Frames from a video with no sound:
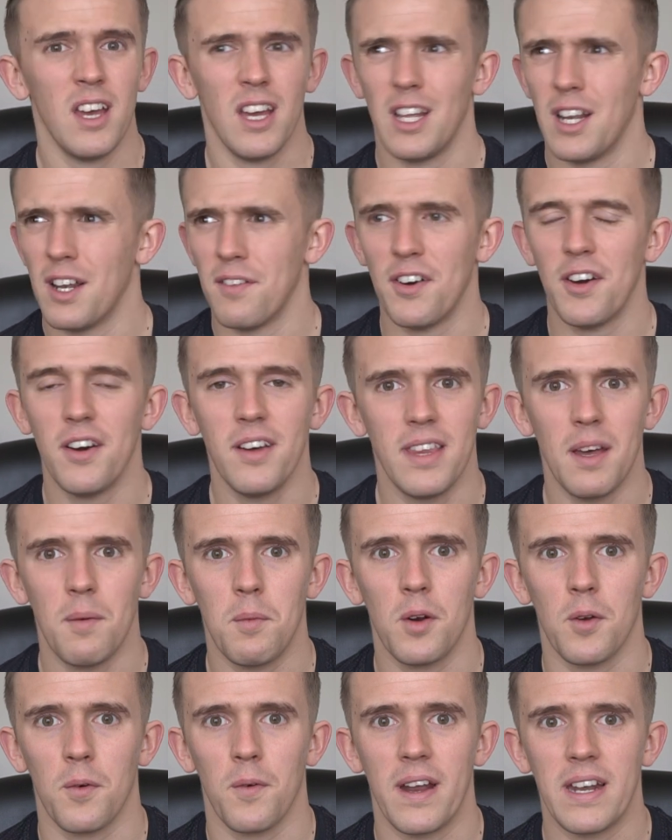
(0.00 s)
You'll have heard that
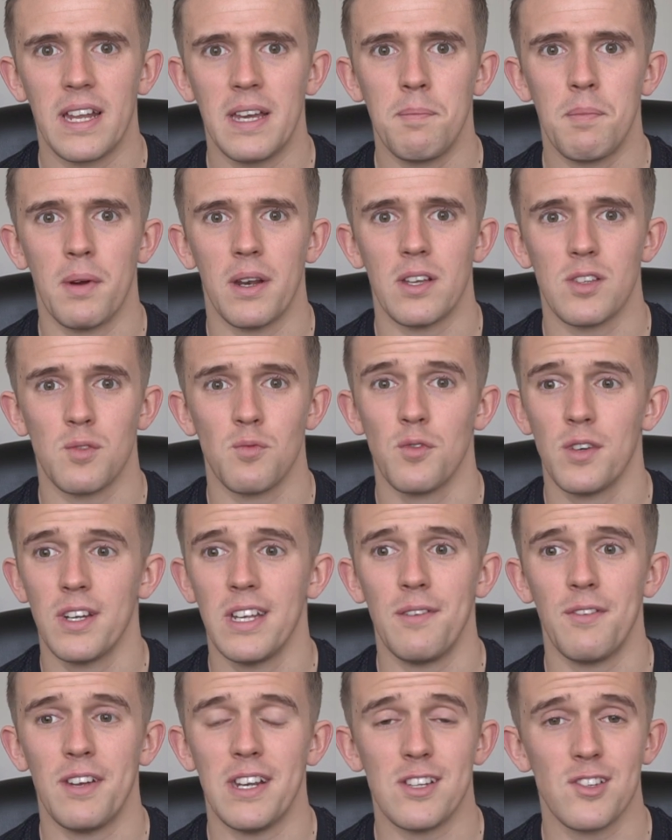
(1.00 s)
one already, but it's
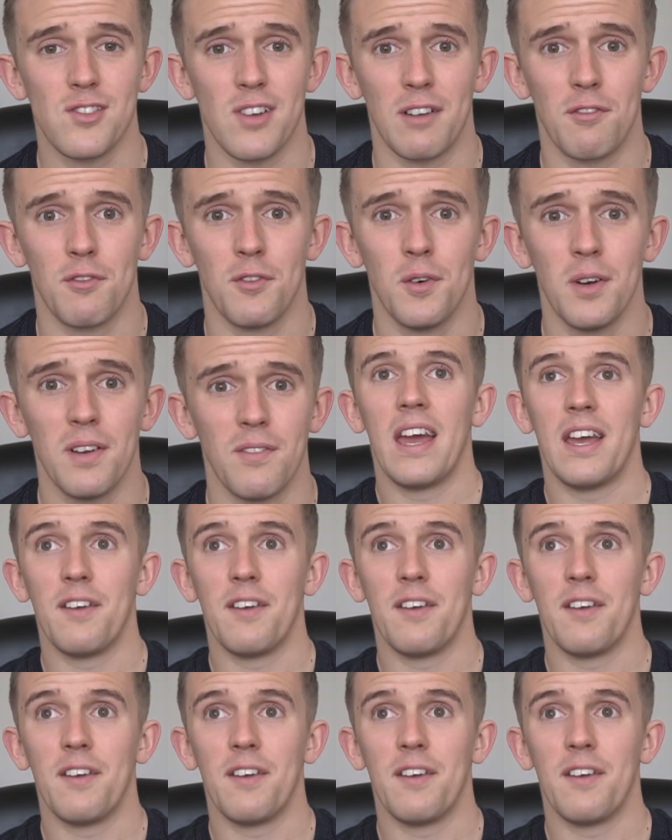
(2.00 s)
really straightforward.